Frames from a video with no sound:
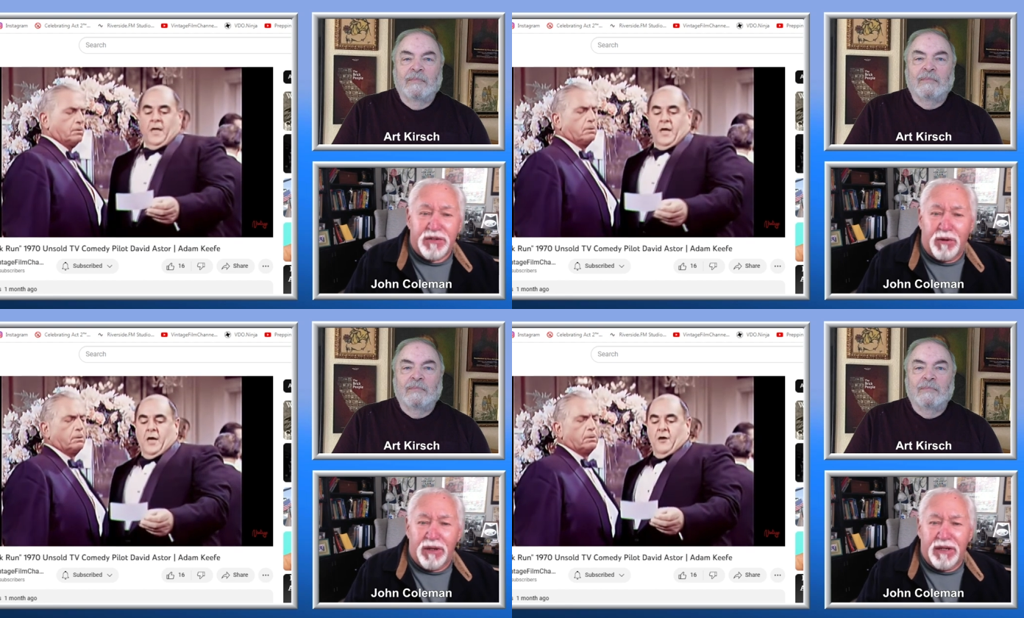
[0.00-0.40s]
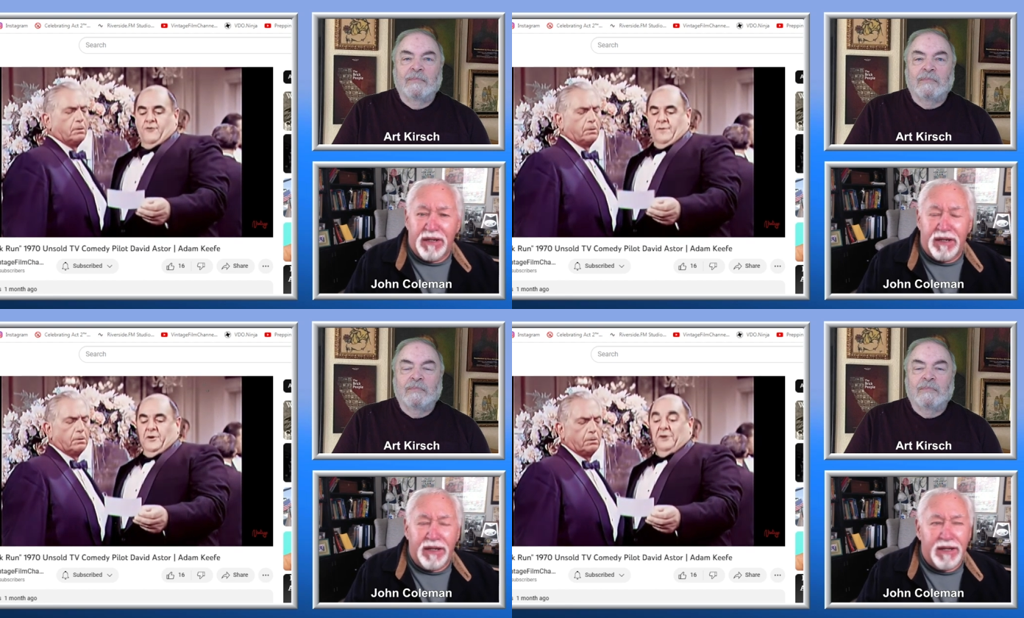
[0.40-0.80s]

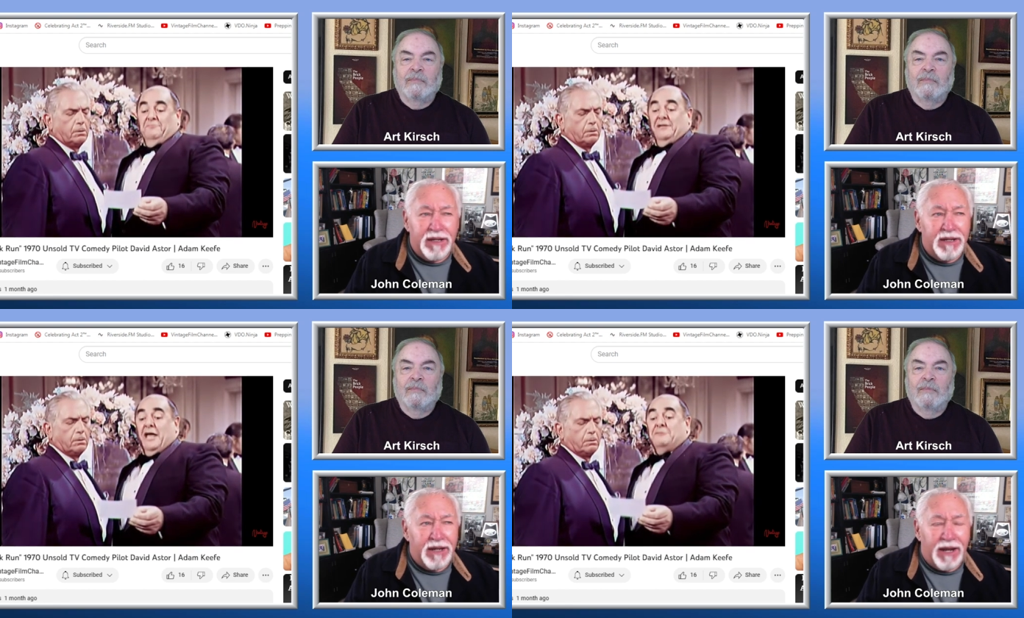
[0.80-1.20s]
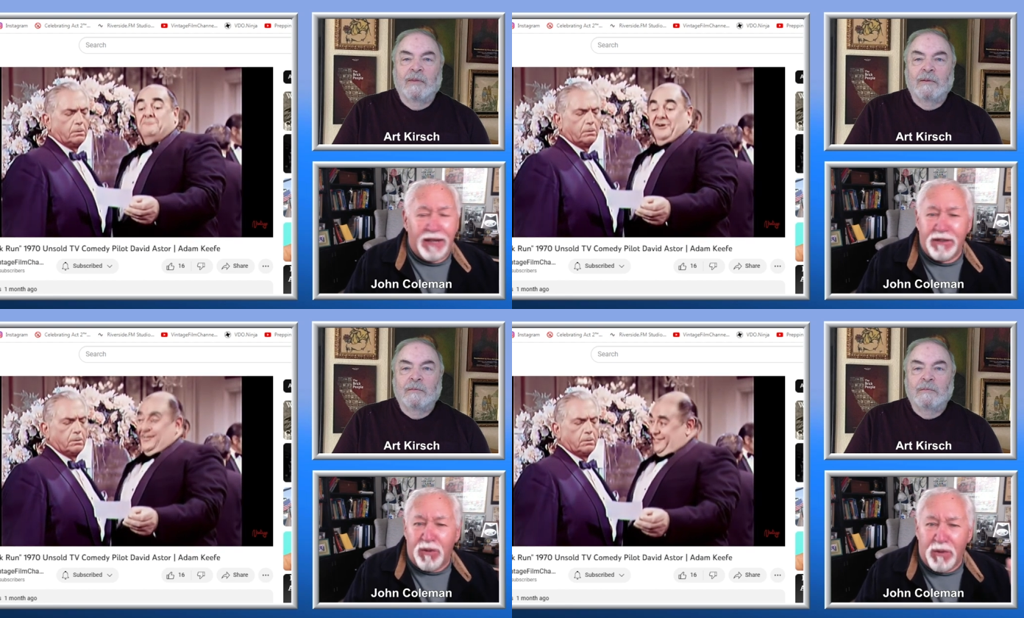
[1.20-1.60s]
Speaker 1: So
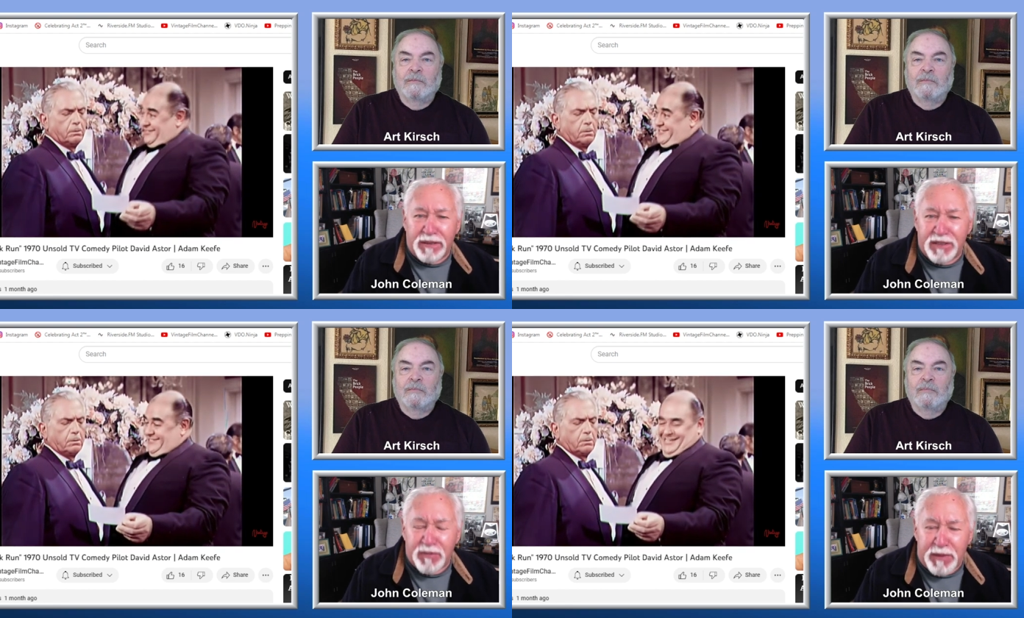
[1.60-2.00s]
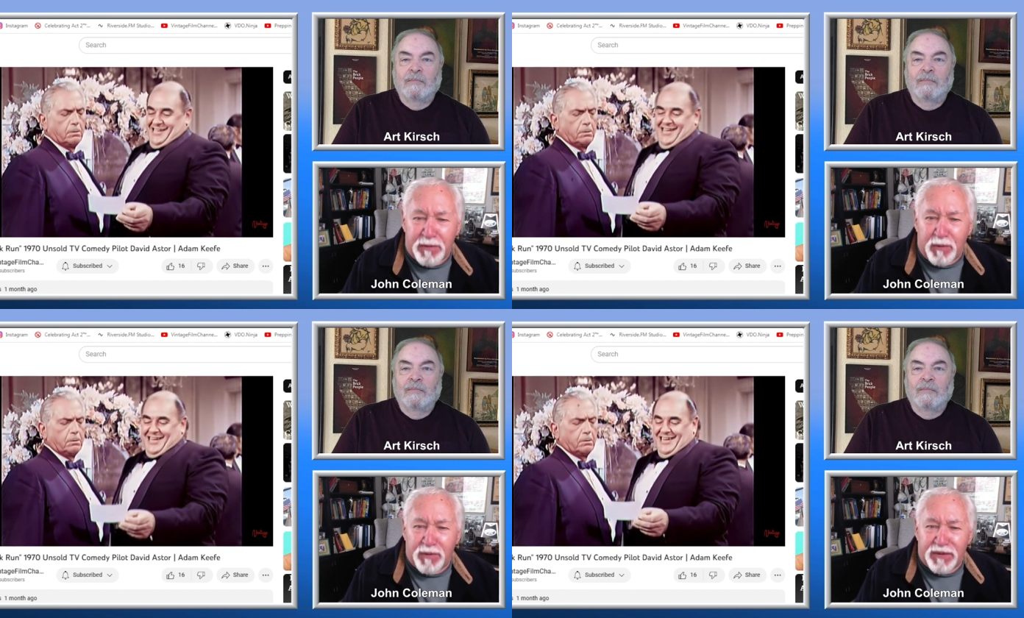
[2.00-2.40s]
I don't know what these
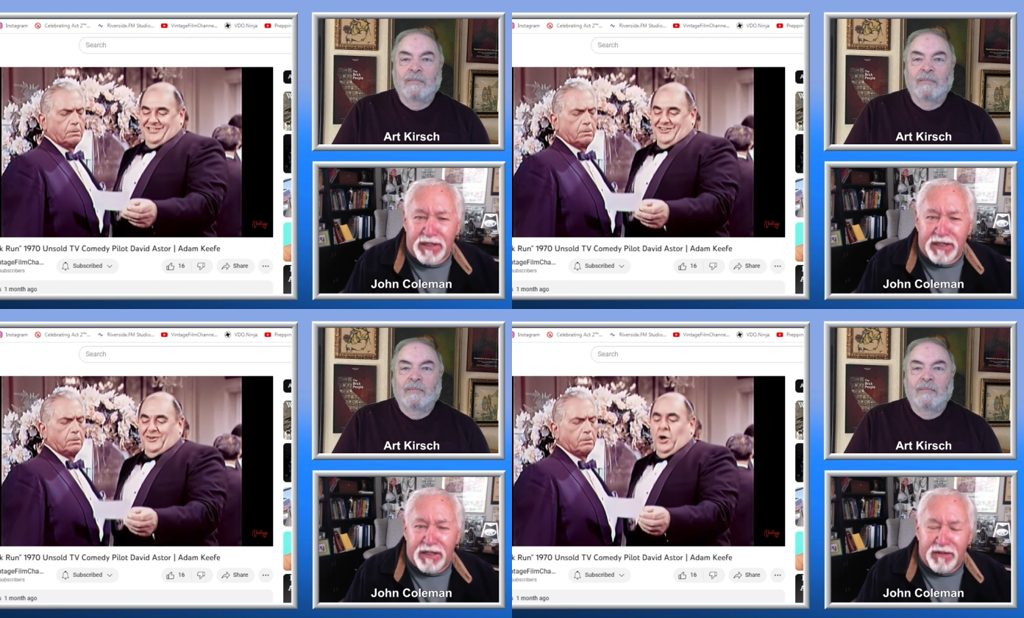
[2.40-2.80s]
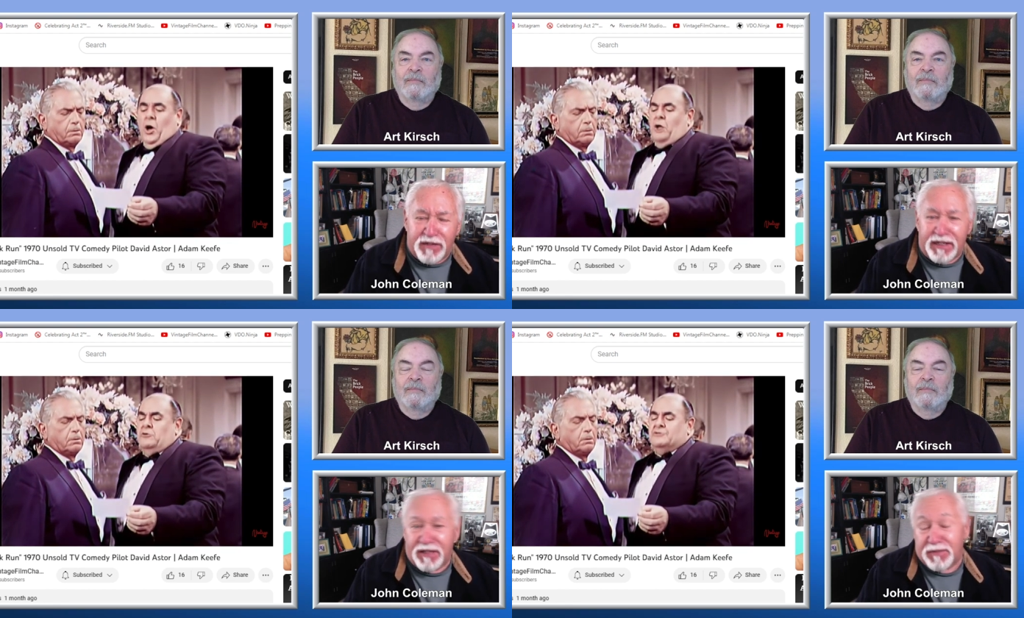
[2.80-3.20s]
people were thinking
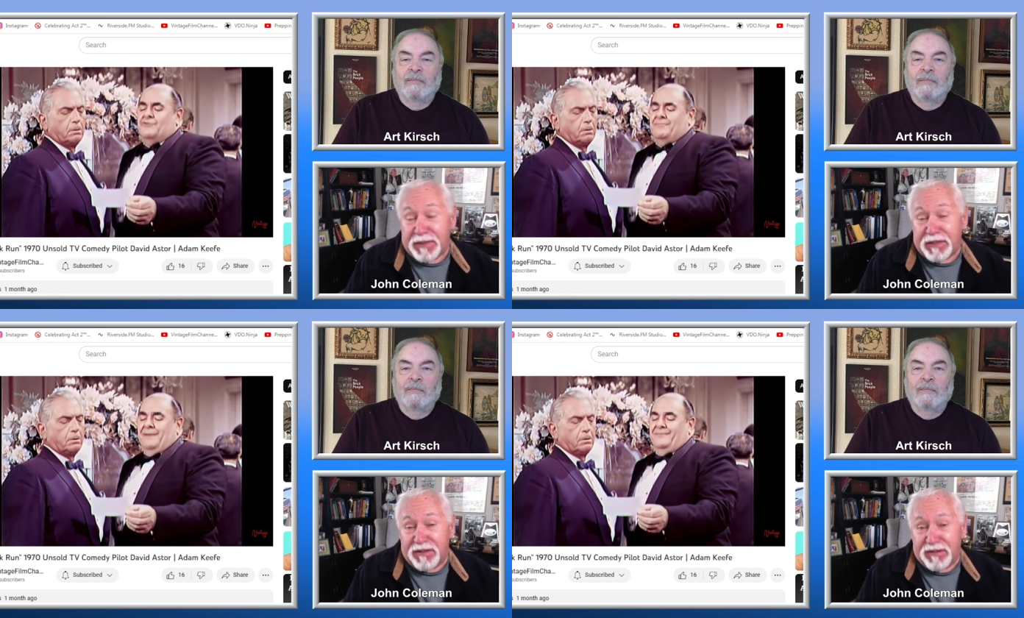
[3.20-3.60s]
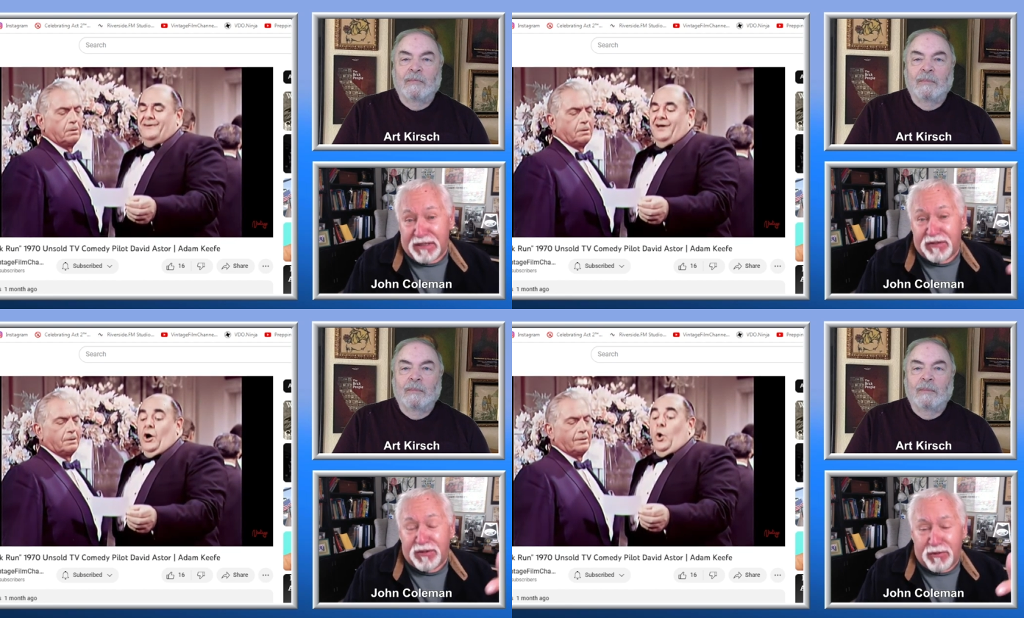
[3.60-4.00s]
of. I guess because
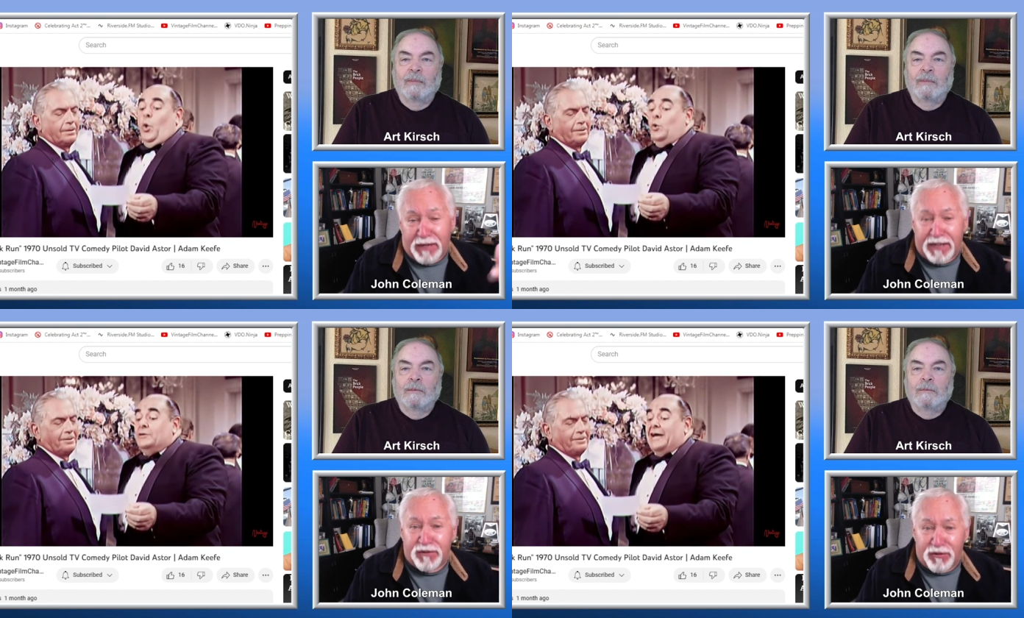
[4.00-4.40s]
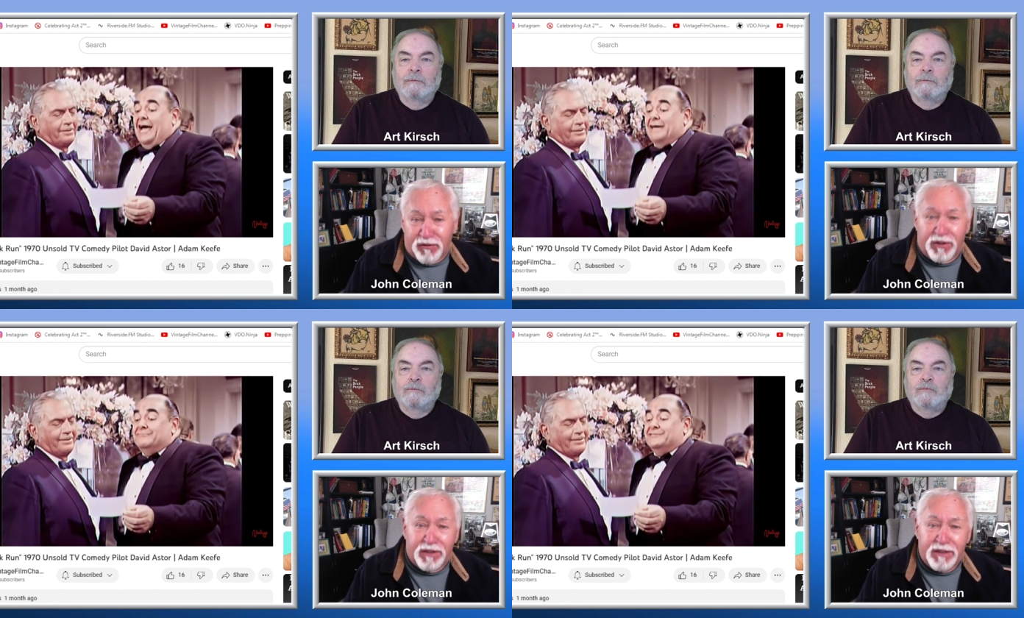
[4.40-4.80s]
these two
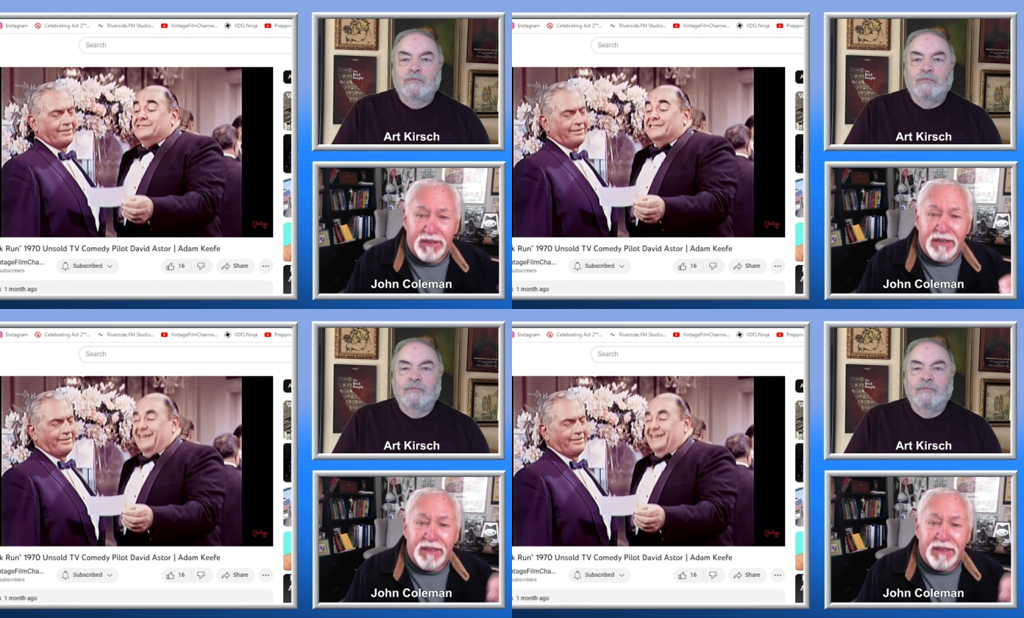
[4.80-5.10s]
actors are.